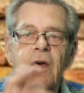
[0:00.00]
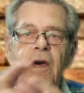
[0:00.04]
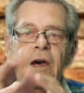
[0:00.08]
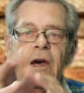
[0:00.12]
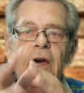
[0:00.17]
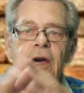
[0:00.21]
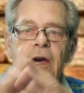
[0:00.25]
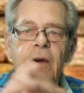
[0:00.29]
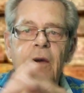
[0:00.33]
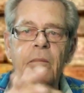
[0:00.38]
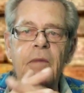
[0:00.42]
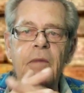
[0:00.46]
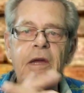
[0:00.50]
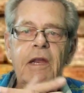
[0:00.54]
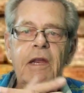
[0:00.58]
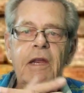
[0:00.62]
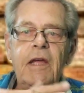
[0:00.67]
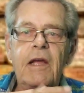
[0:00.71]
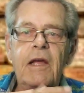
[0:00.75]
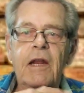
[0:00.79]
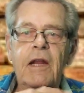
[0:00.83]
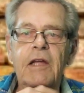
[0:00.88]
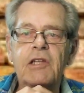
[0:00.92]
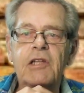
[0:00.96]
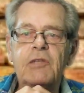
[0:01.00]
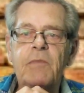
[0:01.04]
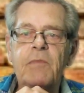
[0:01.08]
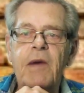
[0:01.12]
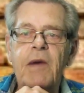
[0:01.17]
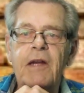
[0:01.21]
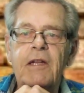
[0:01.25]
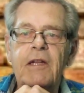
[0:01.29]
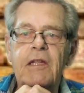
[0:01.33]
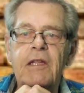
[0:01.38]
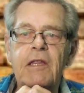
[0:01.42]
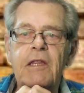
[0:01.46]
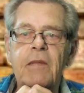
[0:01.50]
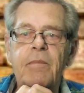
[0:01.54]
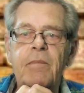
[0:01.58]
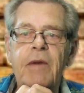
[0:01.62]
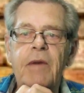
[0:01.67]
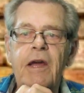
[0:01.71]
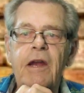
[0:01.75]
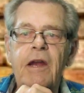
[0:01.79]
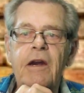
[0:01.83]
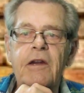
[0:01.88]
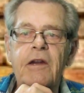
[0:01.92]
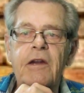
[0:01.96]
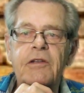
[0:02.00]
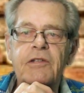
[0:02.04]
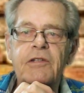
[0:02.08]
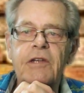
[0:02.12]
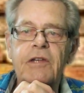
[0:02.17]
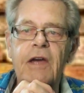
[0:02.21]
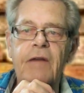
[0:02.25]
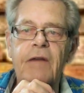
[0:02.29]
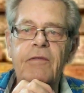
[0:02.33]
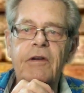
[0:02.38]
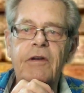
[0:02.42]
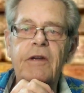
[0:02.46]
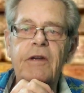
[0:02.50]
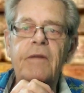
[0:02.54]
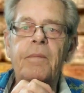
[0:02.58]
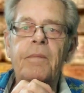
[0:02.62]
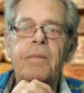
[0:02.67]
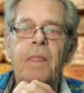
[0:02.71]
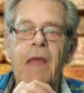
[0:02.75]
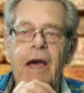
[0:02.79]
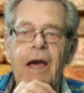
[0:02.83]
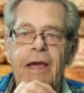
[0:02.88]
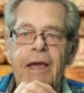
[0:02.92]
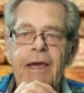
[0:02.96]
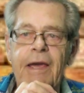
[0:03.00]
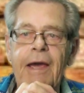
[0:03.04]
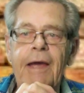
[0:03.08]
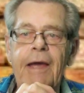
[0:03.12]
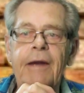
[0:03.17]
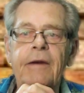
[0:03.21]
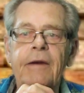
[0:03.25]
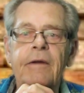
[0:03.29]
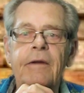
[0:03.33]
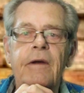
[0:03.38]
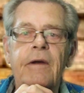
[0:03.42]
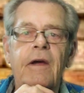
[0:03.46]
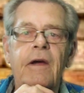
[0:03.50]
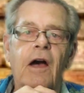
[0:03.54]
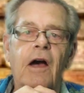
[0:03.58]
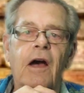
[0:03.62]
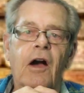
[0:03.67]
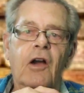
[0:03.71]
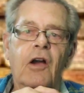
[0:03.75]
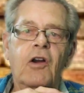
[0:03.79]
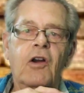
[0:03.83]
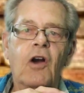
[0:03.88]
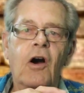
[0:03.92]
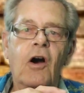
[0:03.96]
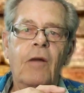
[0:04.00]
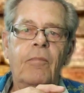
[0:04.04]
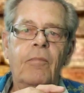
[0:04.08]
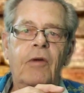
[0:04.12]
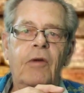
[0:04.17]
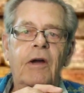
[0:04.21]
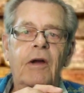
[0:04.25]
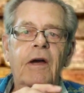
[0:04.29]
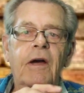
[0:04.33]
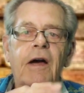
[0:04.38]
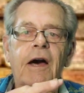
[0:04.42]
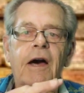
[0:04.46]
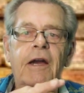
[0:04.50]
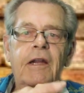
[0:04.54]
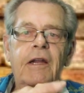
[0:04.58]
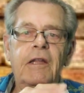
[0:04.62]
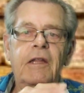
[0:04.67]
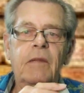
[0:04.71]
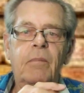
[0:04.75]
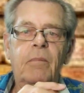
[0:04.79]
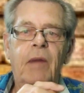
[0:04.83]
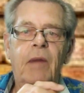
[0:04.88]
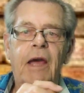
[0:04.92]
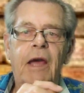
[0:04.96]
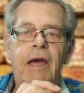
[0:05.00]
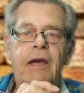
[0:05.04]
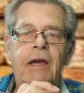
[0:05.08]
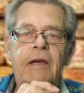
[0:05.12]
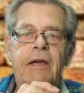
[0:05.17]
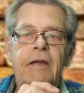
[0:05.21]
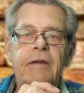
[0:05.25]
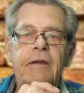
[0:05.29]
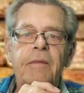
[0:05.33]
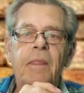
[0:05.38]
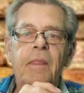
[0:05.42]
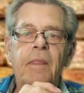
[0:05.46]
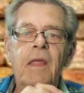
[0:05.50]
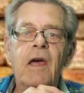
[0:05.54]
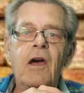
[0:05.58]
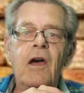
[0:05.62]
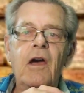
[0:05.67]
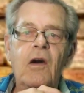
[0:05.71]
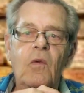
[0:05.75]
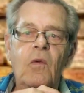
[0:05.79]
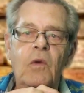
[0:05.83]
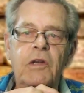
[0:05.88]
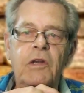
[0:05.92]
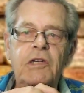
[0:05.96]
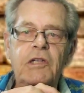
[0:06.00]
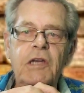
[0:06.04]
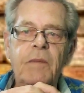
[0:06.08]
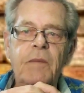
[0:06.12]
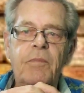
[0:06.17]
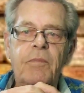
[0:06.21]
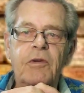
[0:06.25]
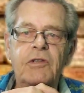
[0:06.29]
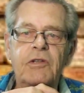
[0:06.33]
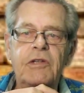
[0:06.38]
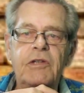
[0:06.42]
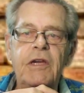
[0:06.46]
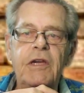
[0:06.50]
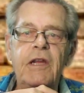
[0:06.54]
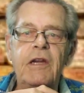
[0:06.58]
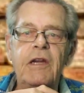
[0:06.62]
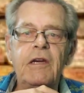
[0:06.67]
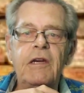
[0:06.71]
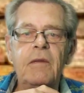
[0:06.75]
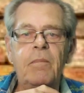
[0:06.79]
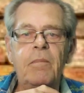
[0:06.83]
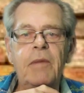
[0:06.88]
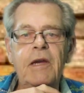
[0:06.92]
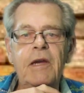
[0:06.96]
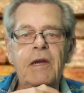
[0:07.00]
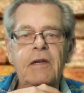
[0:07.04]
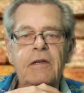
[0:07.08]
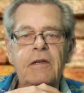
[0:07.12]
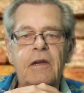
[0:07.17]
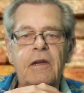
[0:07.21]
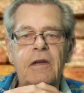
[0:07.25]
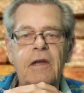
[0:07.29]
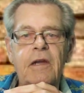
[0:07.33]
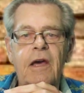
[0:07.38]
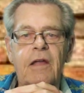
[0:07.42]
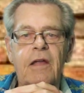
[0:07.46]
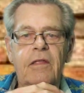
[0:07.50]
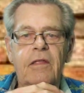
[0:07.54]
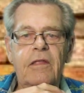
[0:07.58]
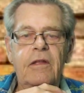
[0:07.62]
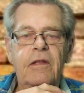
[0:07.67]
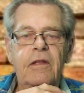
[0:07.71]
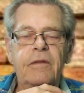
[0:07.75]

He immediately inspected the bed and discovered, again, a cobra under the blanket, which he proceeded to beat to death.